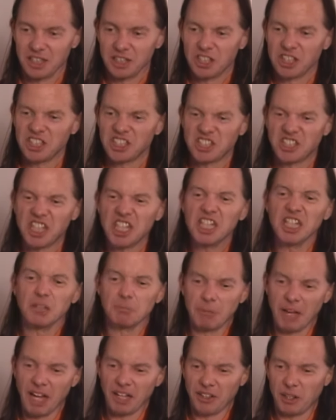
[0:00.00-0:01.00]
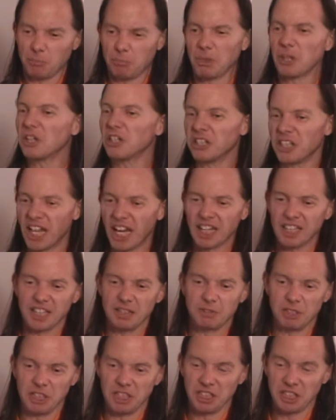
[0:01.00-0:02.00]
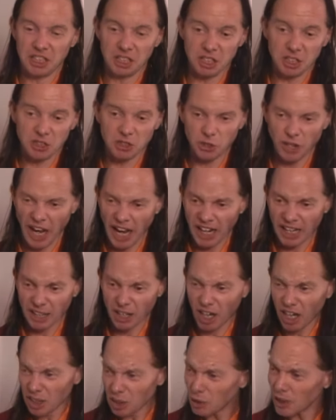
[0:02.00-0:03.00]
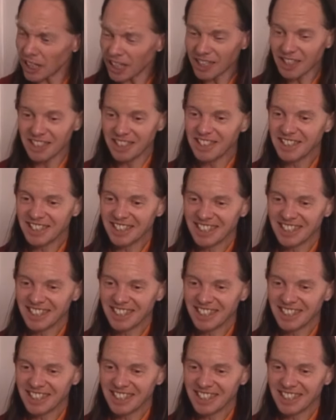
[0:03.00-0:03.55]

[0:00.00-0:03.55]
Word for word: This thing about the bird not leaving any track, contrail,